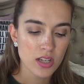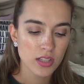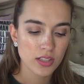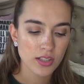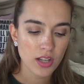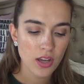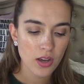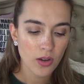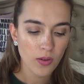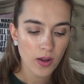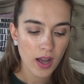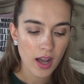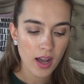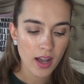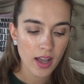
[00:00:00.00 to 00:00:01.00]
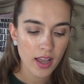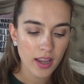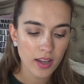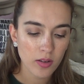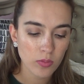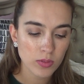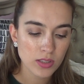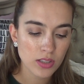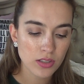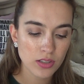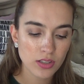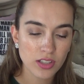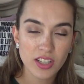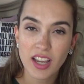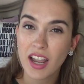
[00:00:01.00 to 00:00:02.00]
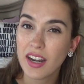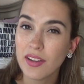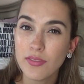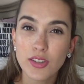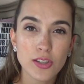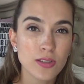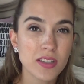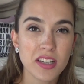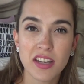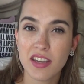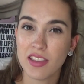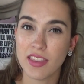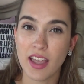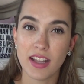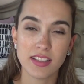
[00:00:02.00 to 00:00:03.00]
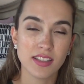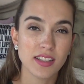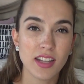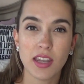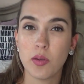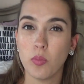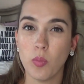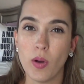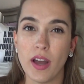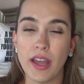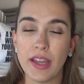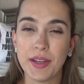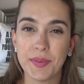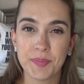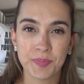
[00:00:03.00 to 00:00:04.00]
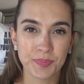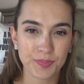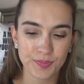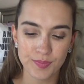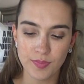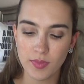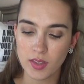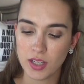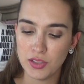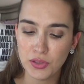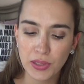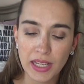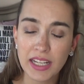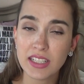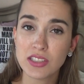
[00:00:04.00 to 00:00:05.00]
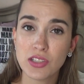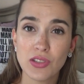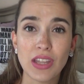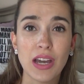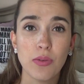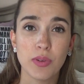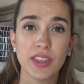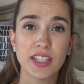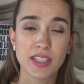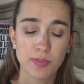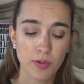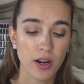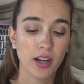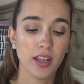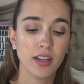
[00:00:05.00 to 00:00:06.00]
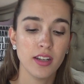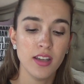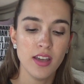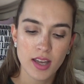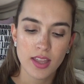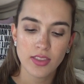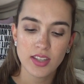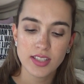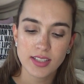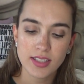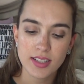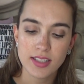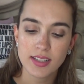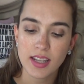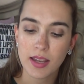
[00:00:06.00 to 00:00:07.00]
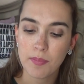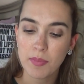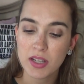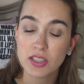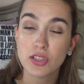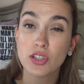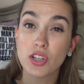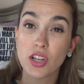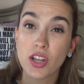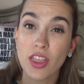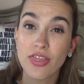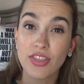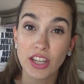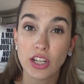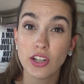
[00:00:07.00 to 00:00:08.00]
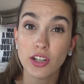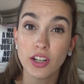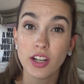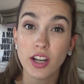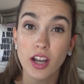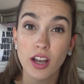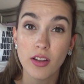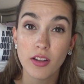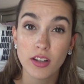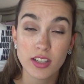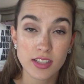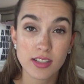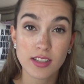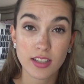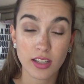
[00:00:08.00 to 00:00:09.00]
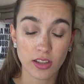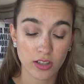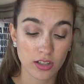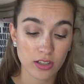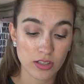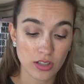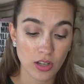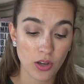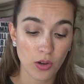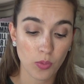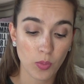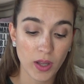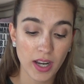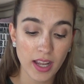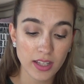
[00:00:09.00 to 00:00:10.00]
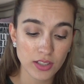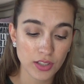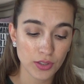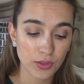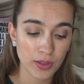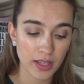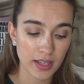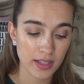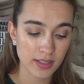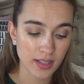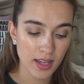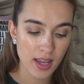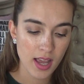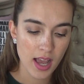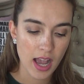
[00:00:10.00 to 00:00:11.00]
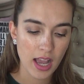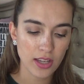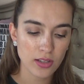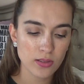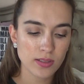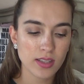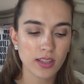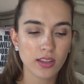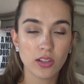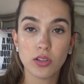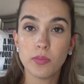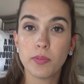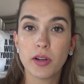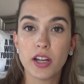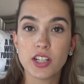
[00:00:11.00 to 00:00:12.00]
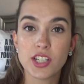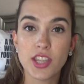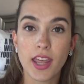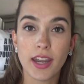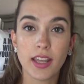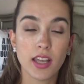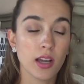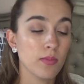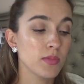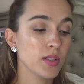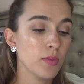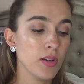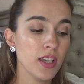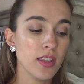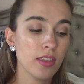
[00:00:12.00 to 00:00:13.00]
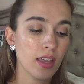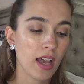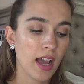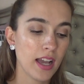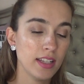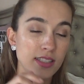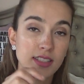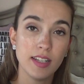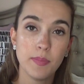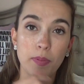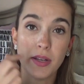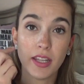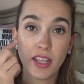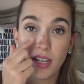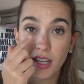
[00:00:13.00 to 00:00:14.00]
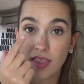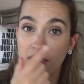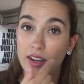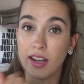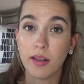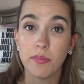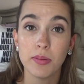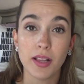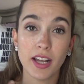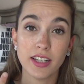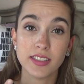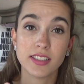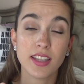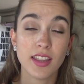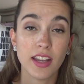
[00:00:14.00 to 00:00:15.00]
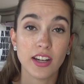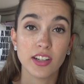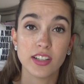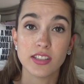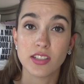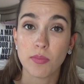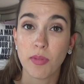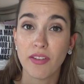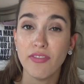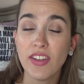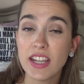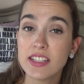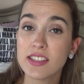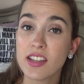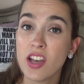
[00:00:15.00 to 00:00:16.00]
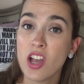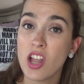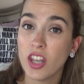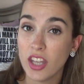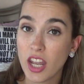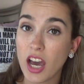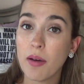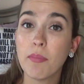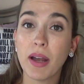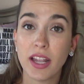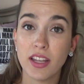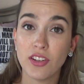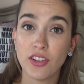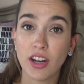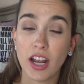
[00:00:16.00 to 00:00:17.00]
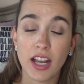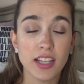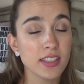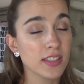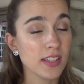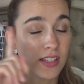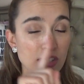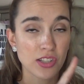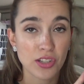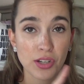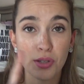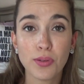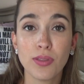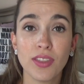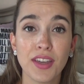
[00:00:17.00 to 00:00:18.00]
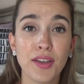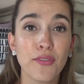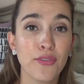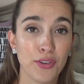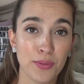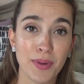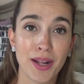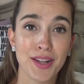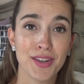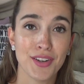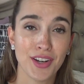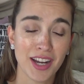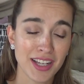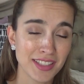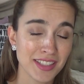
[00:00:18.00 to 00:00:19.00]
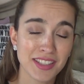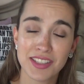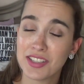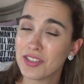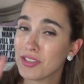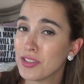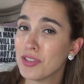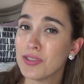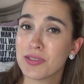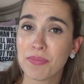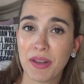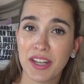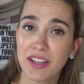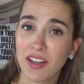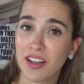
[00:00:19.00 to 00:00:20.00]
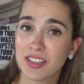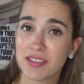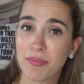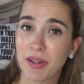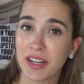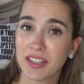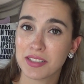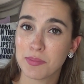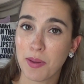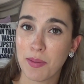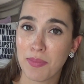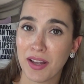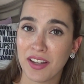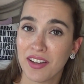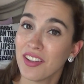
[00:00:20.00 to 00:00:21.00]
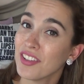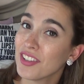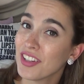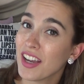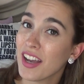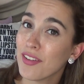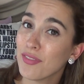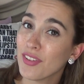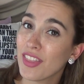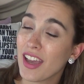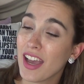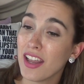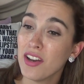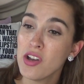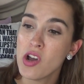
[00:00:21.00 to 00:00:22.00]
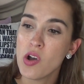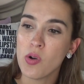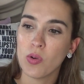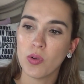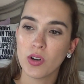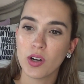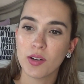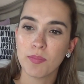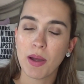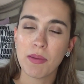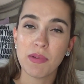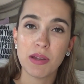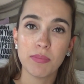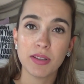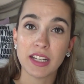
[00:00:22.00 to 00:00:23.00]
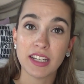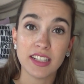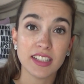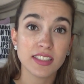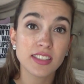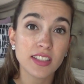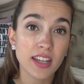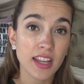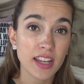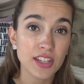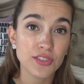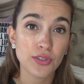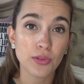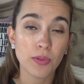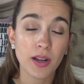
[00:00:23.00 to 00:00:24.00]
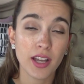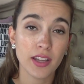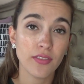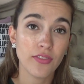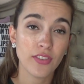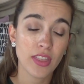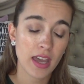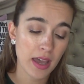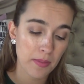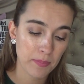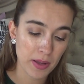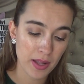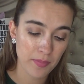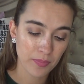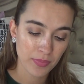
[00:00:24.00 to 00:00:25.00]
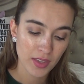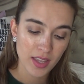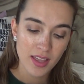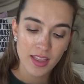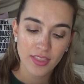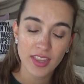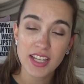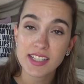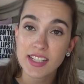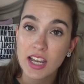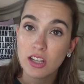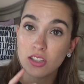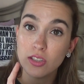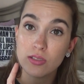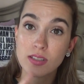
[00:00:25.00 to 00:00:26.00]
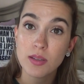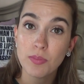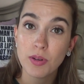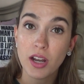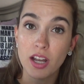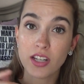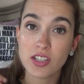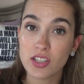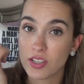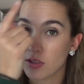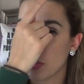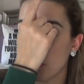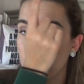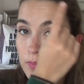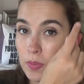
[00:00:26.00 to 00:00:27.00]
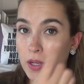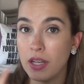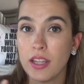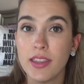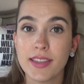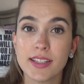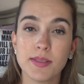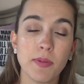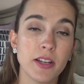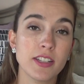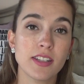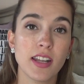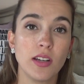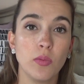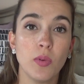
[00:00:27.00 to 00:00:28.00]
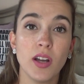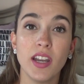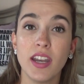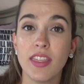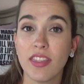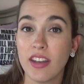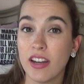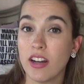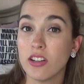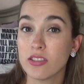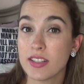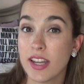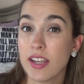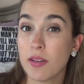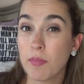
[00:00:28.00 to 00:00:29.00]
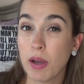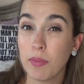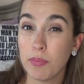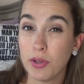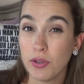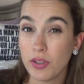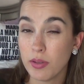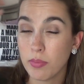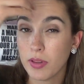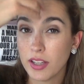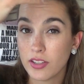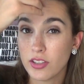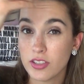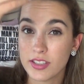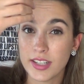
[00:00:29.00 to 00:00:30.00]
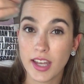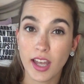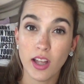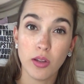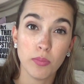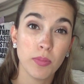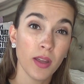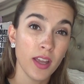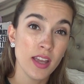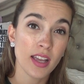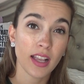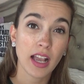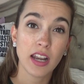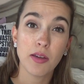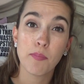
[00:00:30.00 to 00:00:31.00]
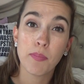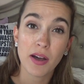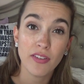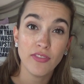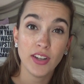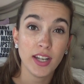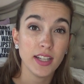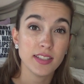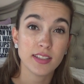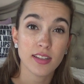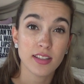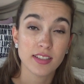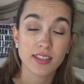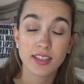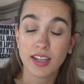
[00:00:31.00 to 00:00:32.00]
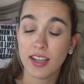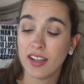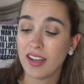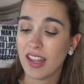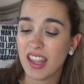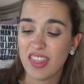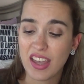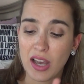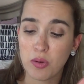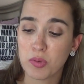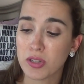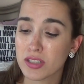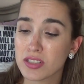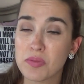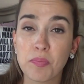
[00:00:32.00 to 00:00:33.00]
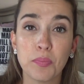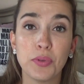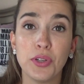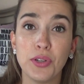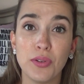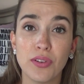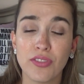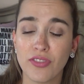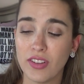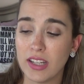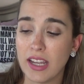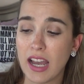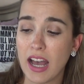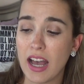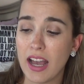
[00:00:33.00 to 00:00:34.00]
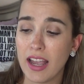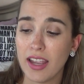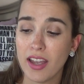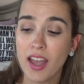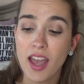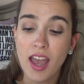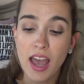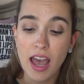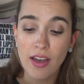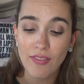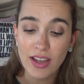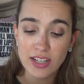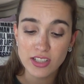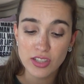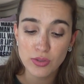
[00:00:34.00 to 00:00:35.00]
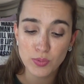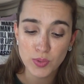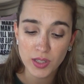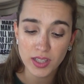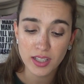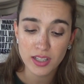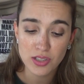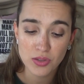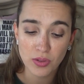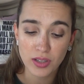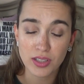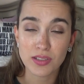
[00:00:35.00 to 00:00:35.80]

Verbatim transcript: So I was kind of using it in that same way and you can't do that with this product. This is a much thicker concealer so what I do is I use the little brush that it comes with, I dip it in, and then I apply it to the areas on my face, not my under eyes. It's too thick for my under eyes. Still use my It Cosmetics Bye Bye Under Eye for that, or my Maybelline Instant Age Rewind for that, but this I'll use the brush, put it in the spots that I want, and then I'll take my Beauty Blender to help kind of buff it into the skin, and that works beautifully. I have actually really enjoyed